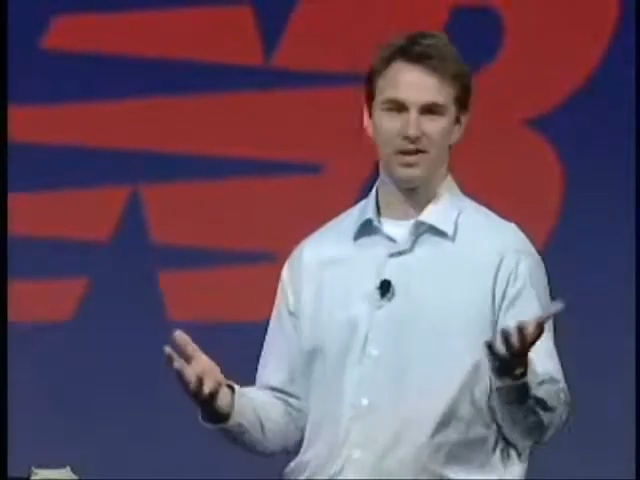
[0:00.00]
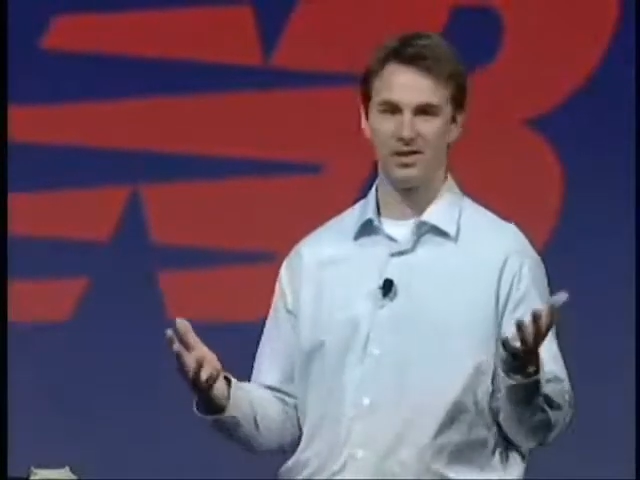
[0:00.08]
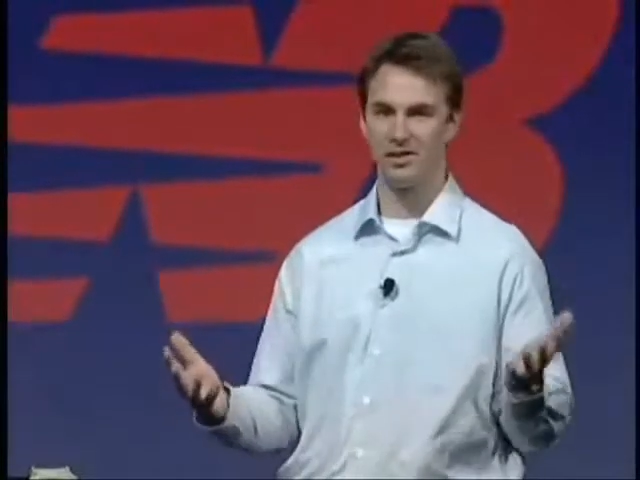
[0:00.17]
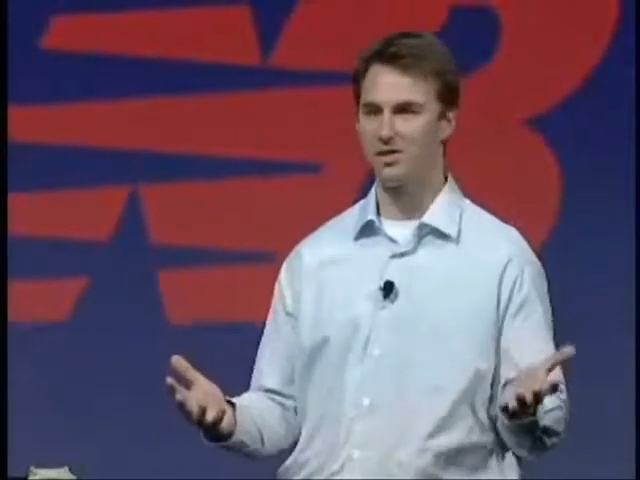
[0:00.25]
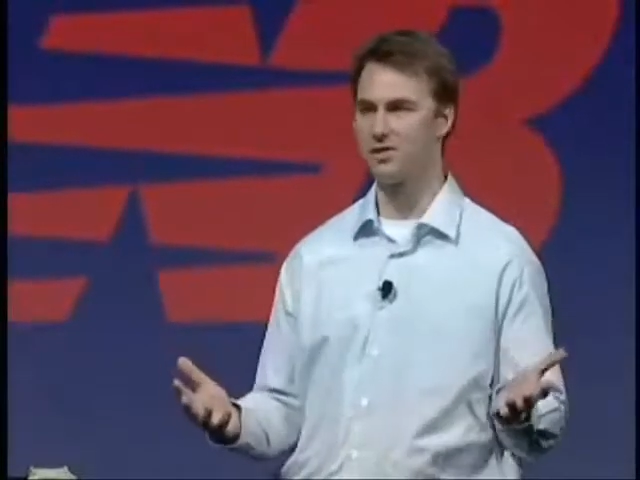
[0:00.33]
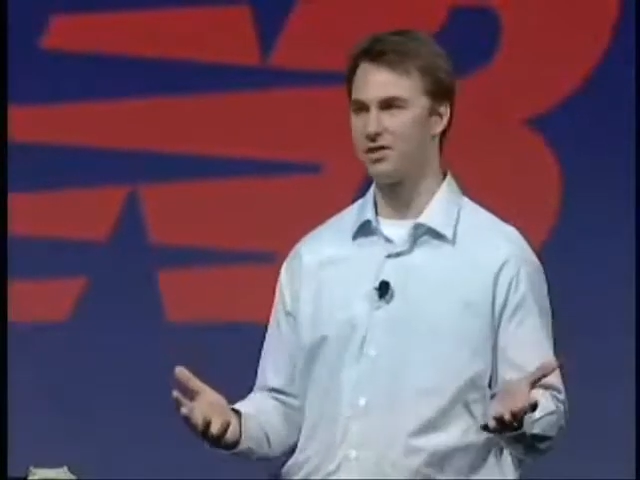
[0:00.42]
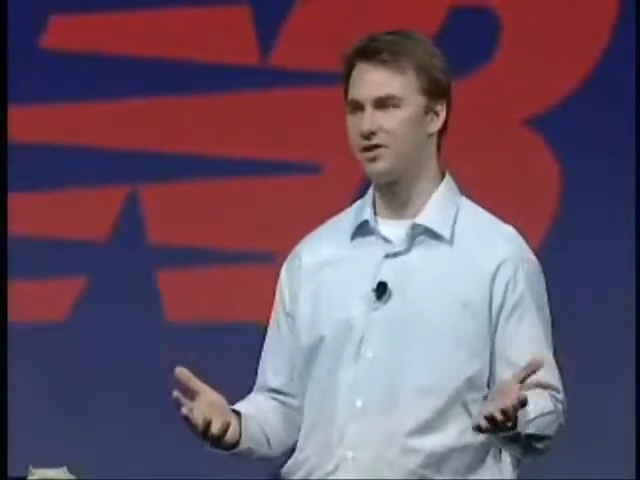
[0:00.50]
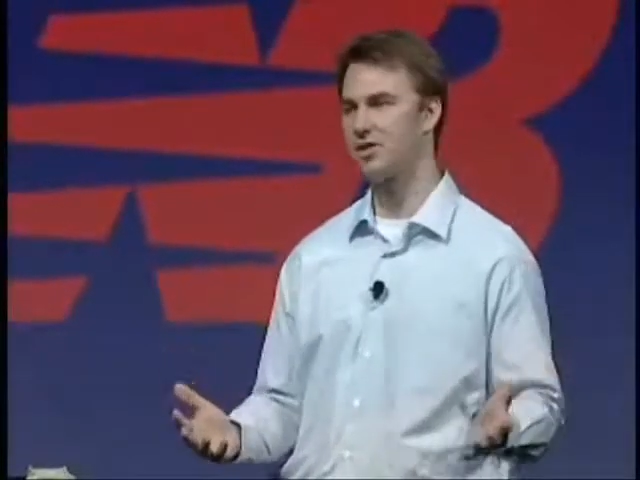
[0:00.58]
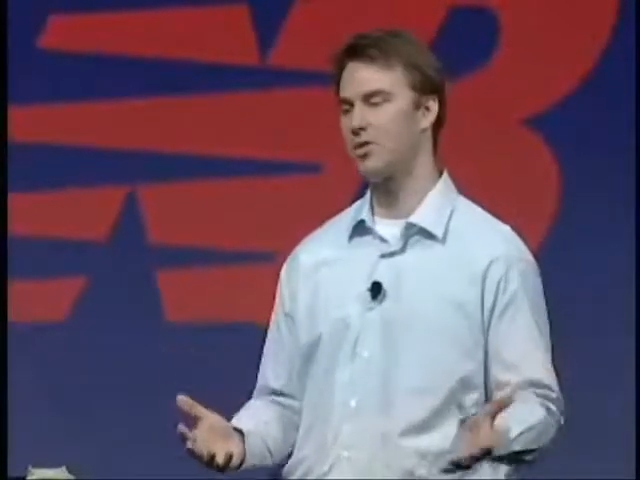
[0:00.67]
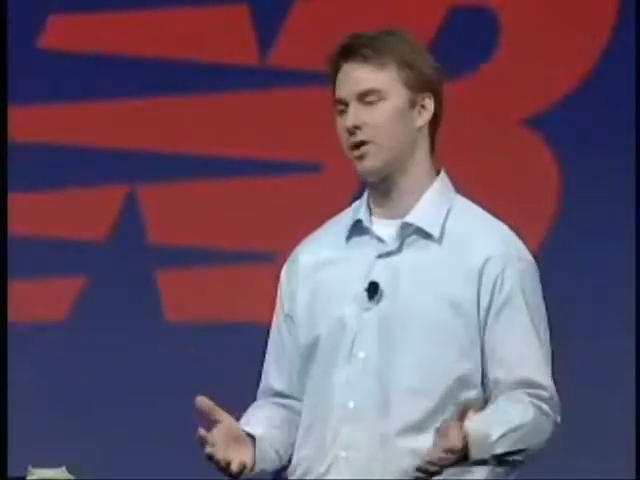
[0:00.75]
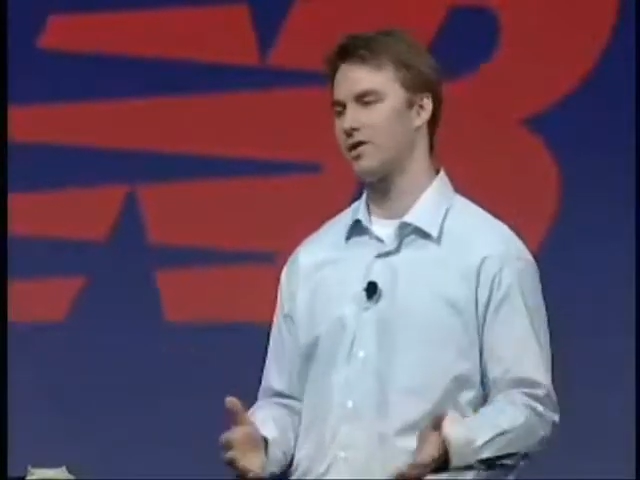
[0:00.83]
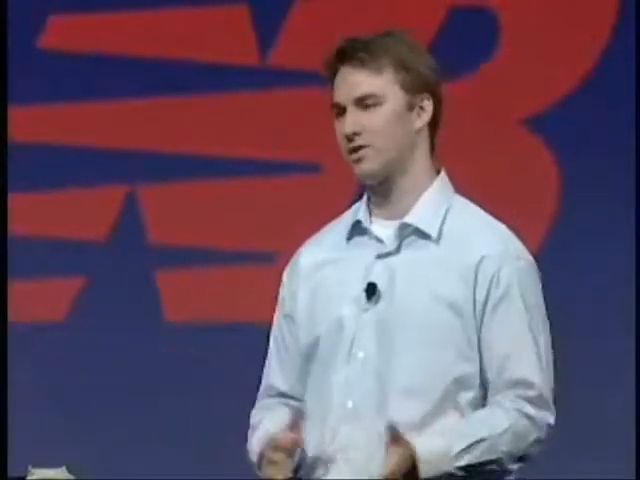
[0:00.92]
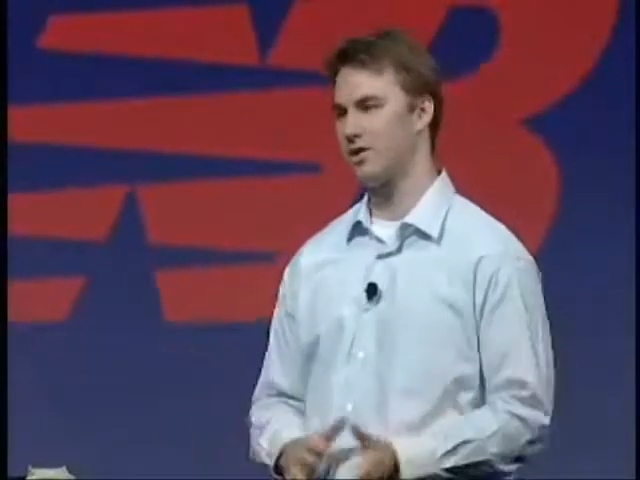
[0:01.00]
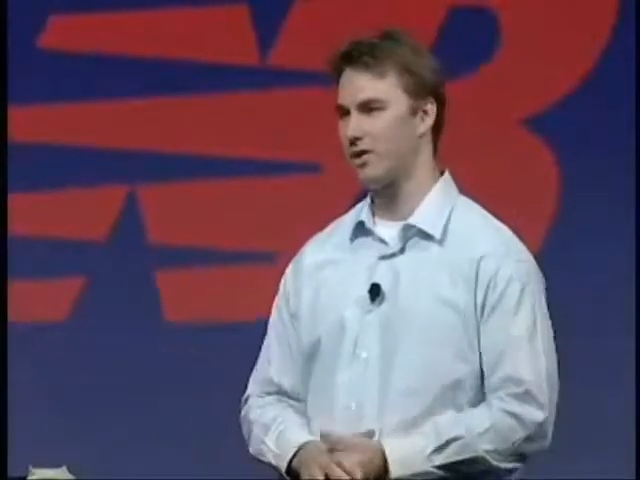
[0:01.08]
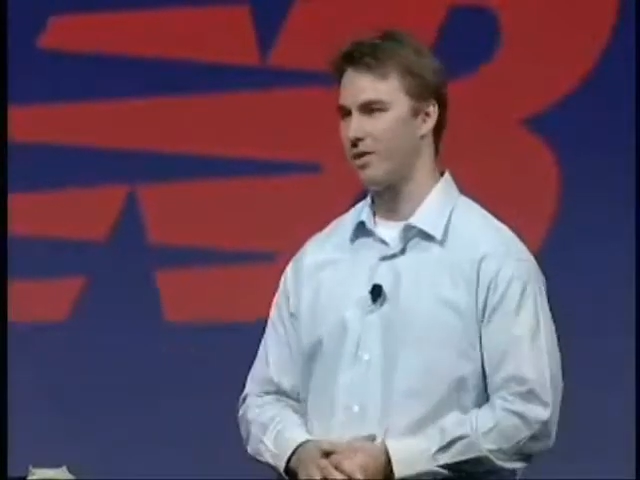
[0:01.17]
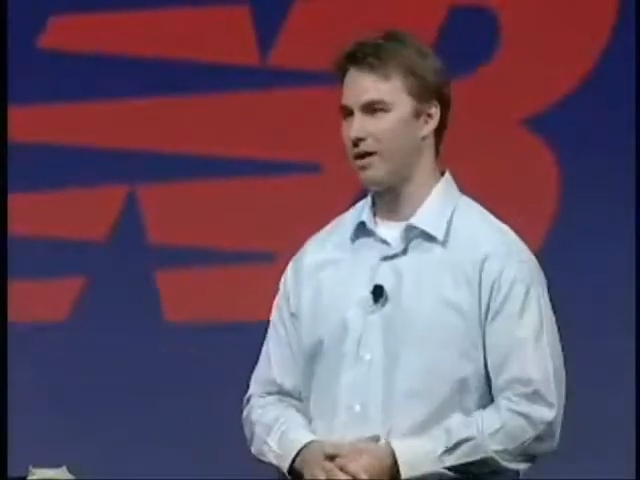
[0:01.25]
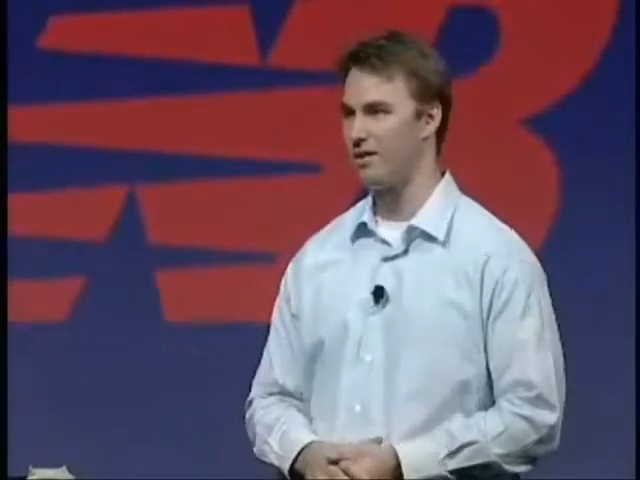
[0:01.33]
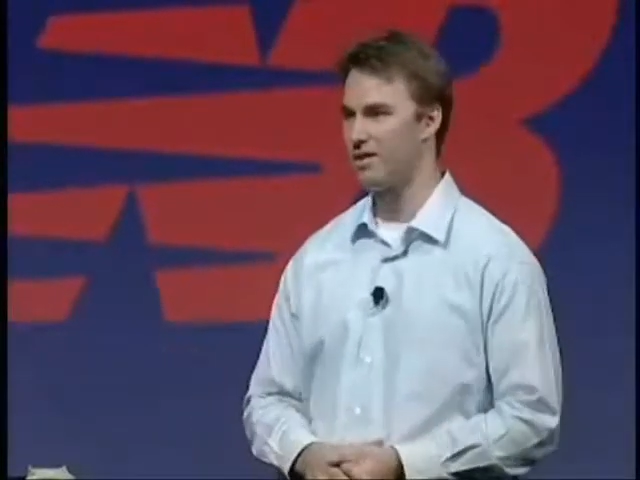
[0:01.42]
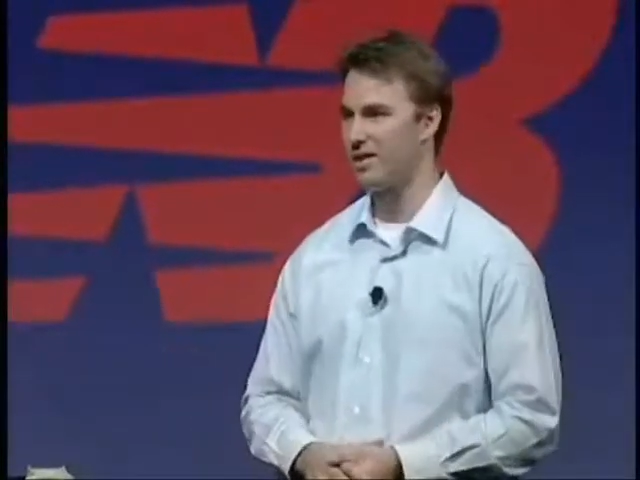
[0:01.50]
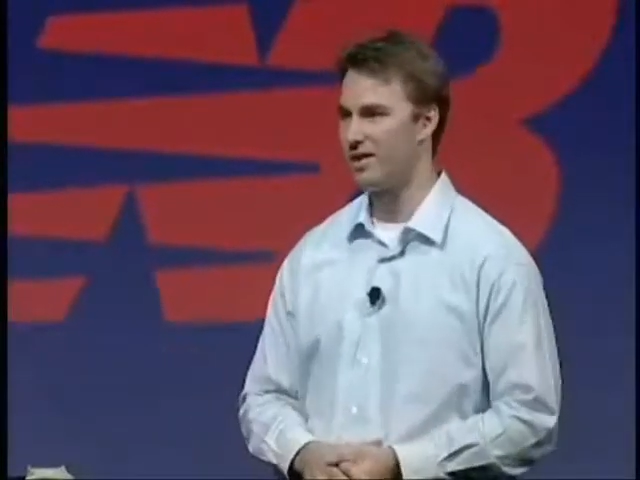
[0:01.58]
there's such a quick turnaround.